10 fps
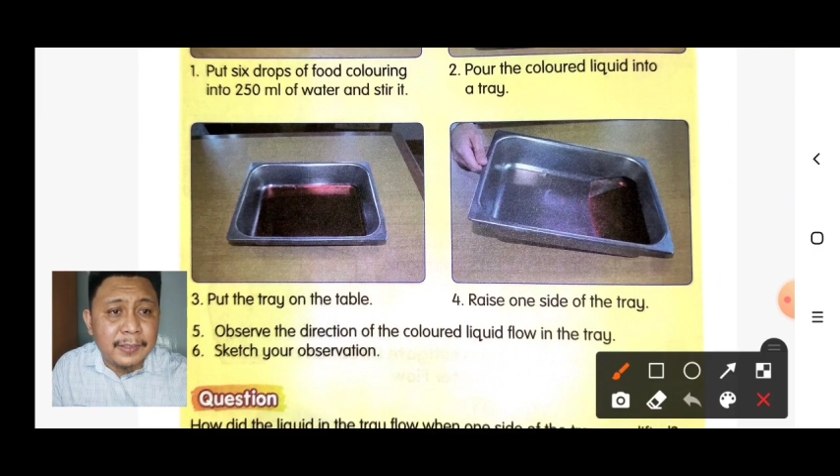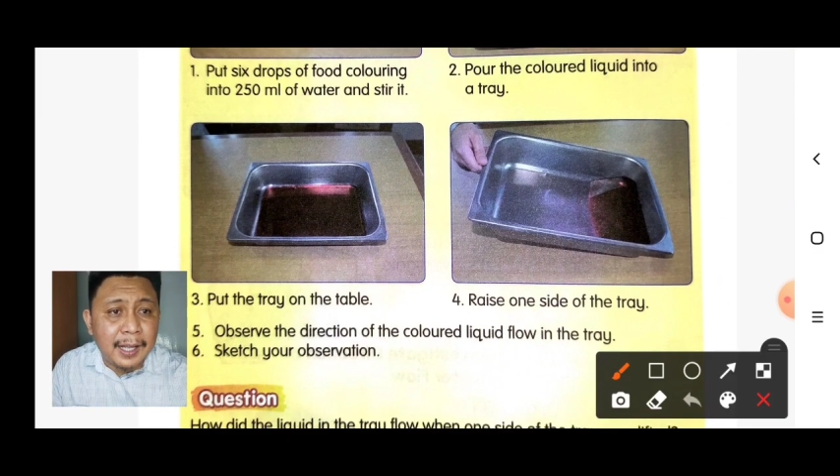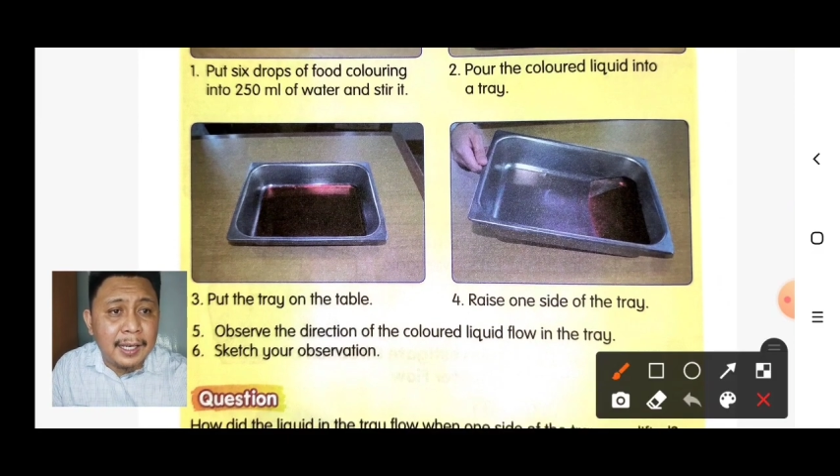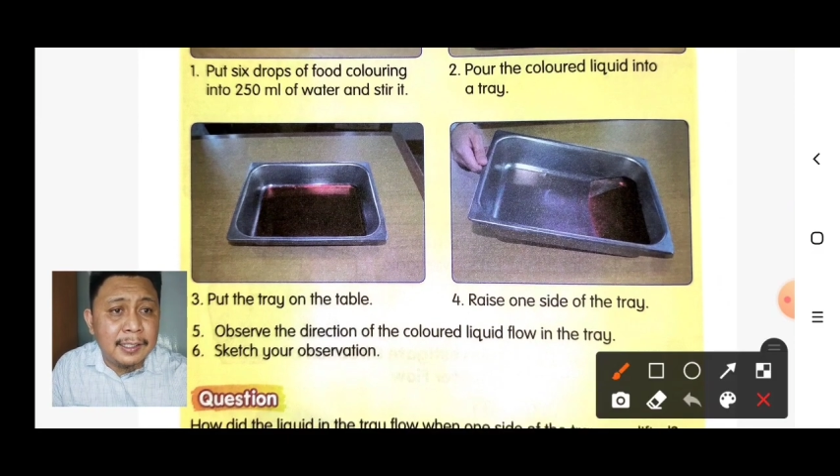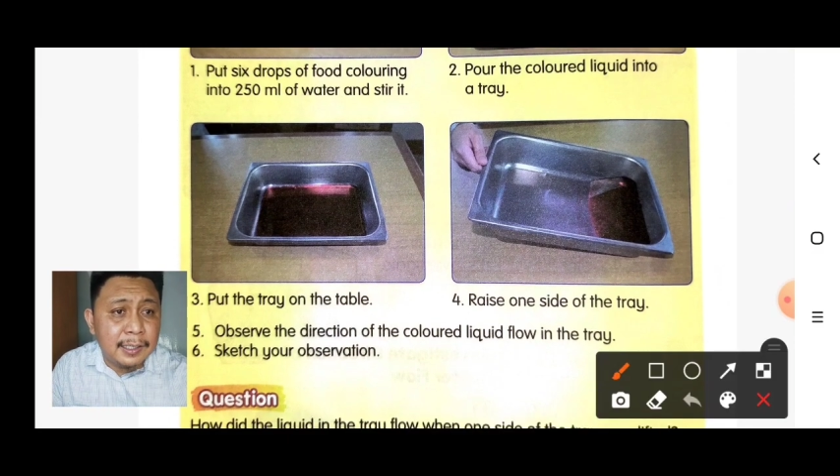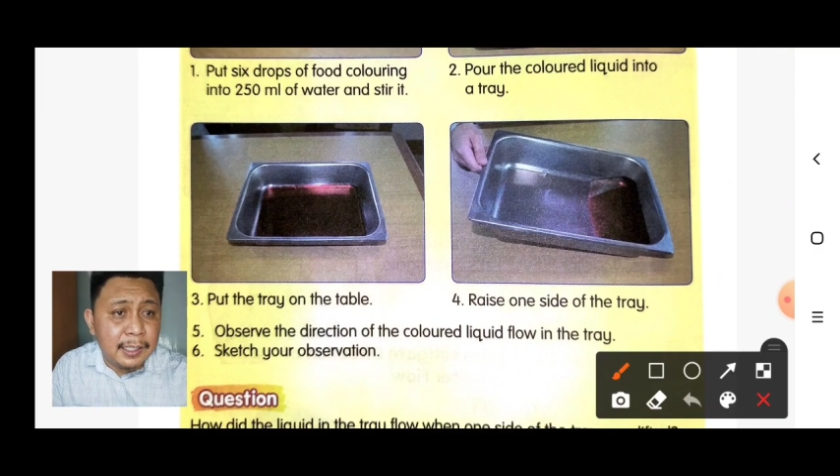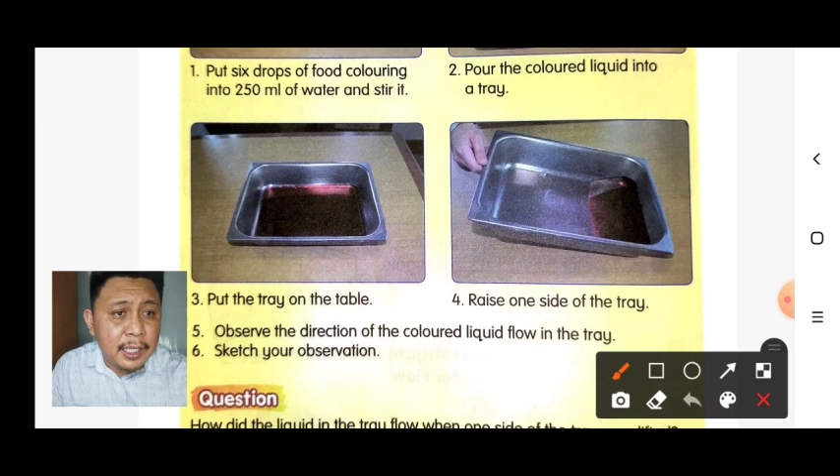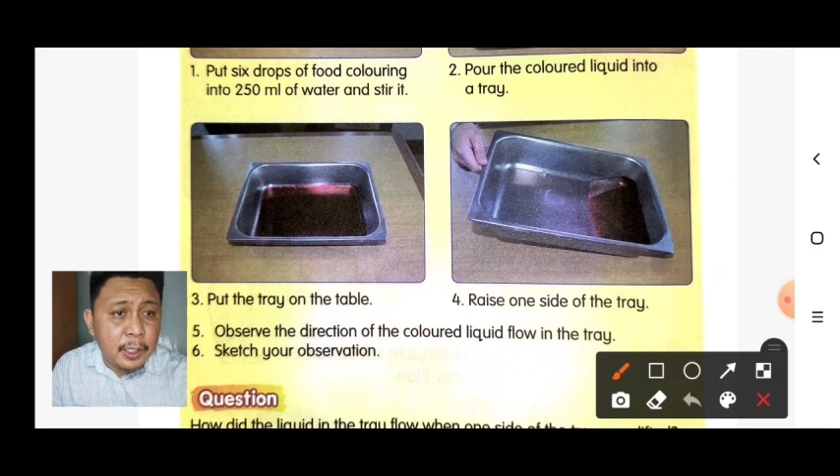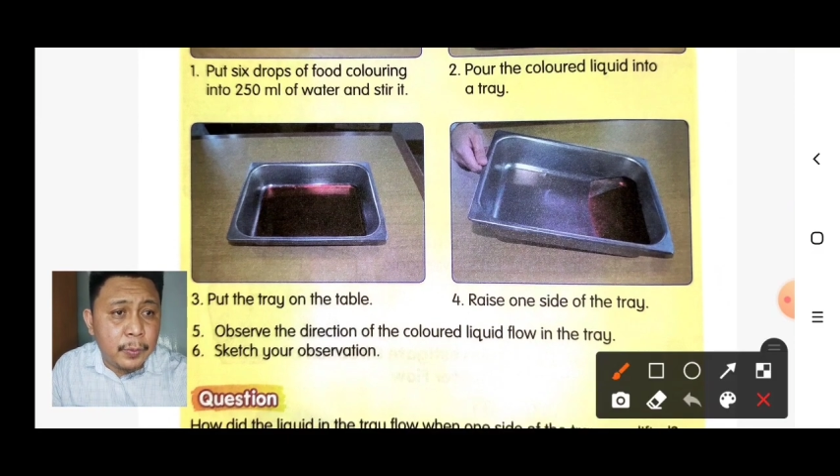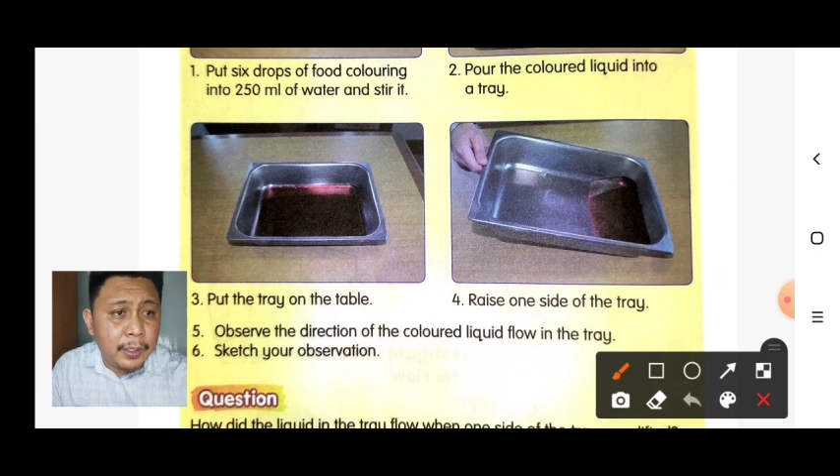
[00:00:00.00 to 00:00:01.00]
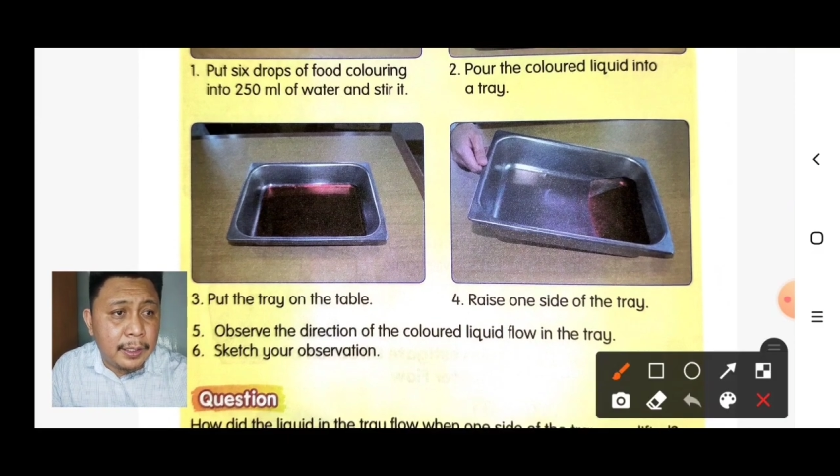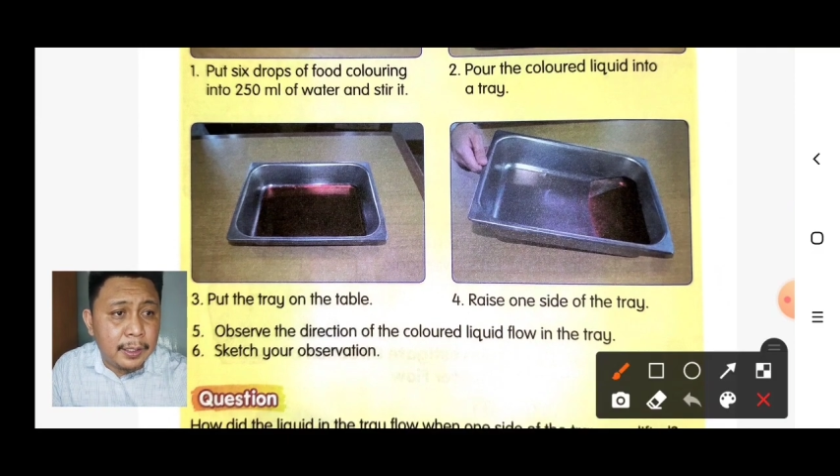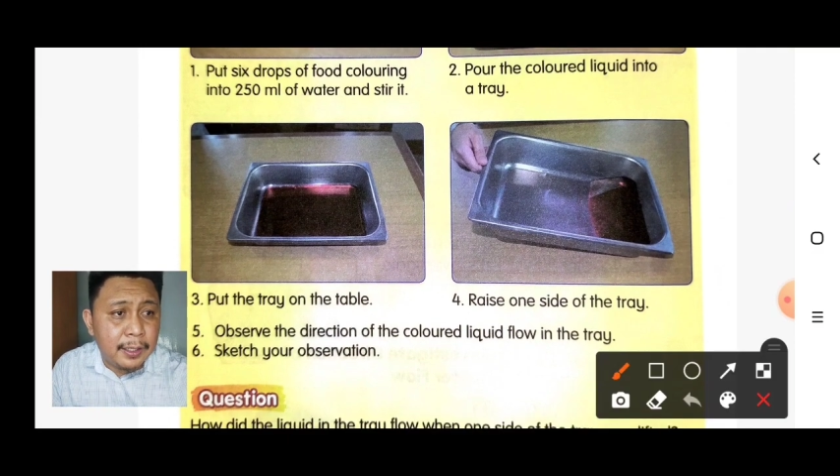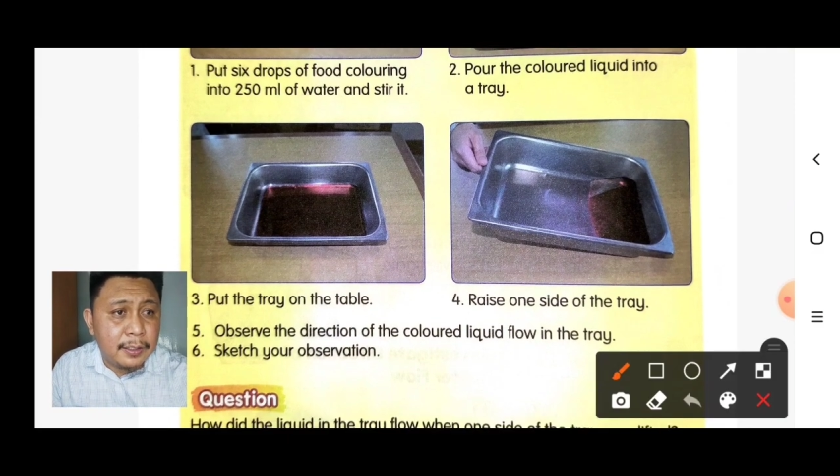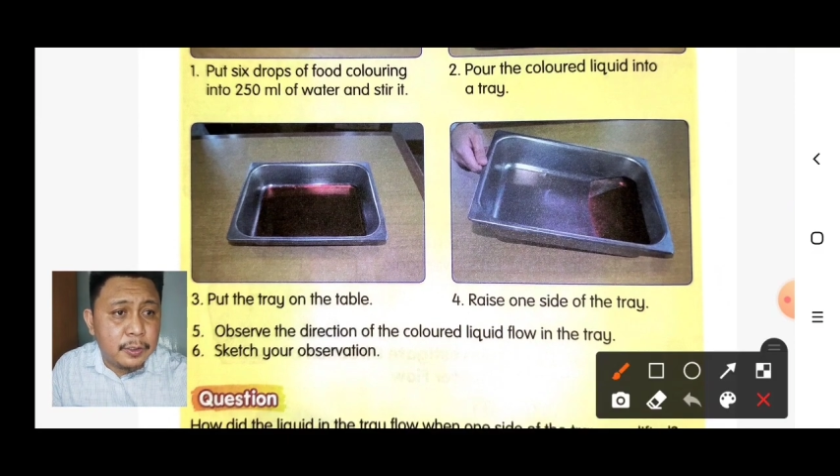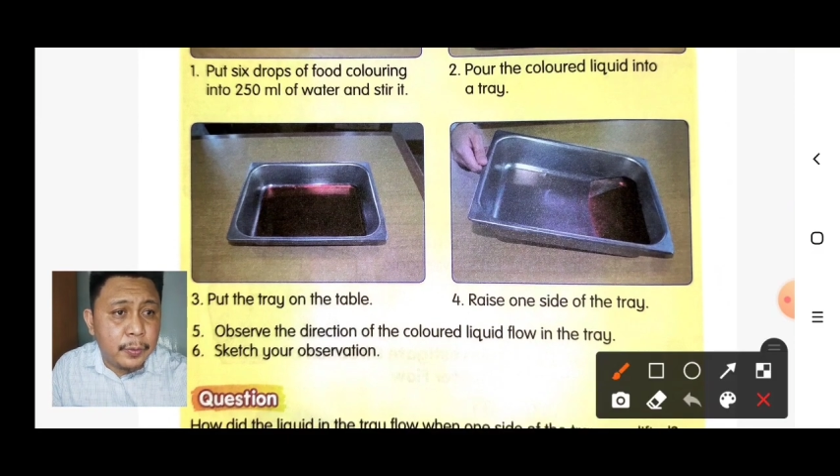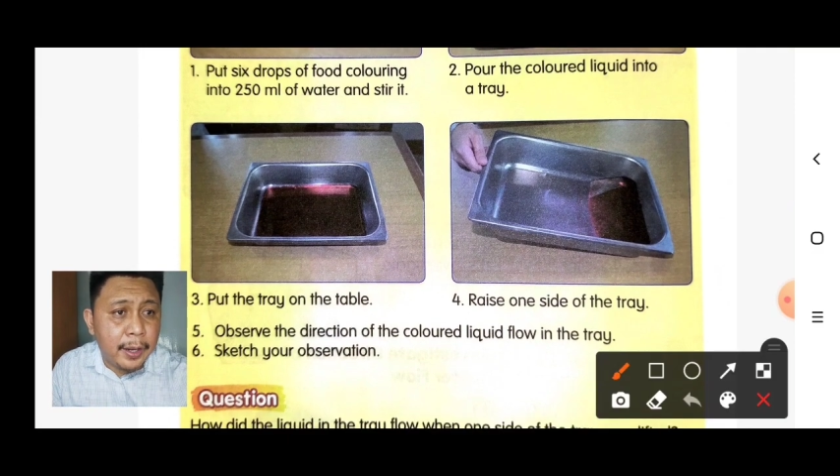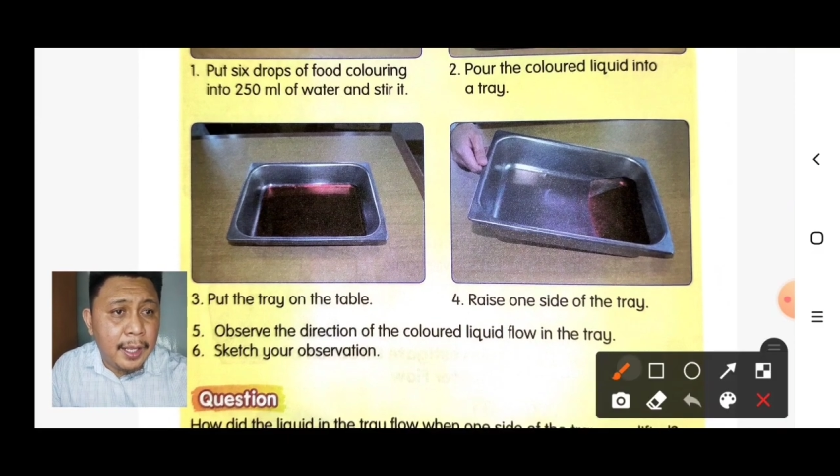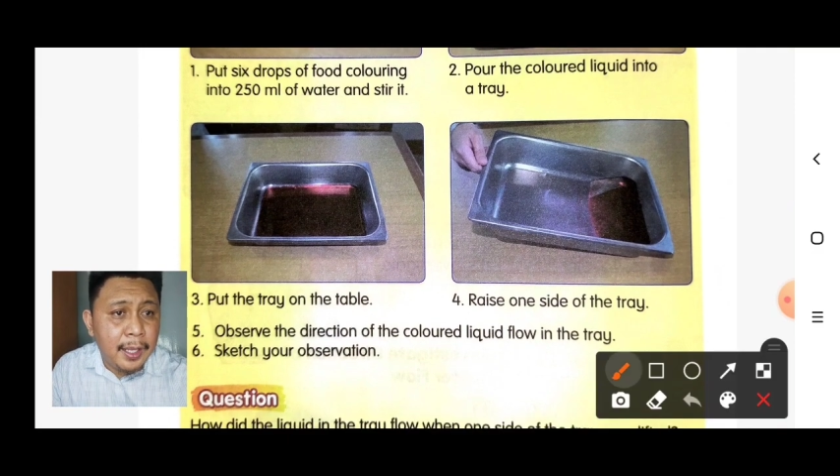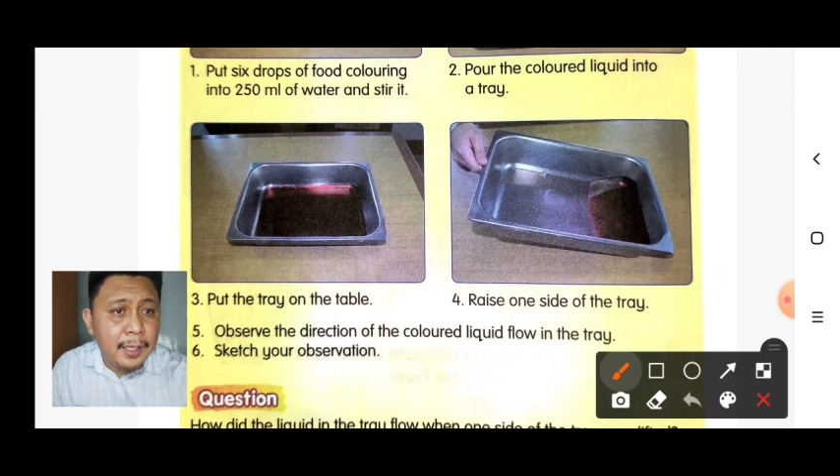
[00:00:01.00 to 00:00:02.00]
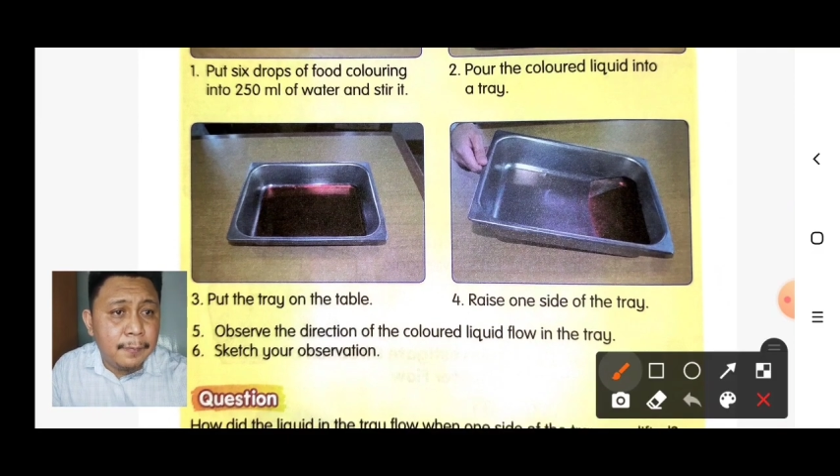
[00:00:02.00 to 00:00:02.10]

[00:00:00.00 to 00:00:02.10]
colored liquid in the tray.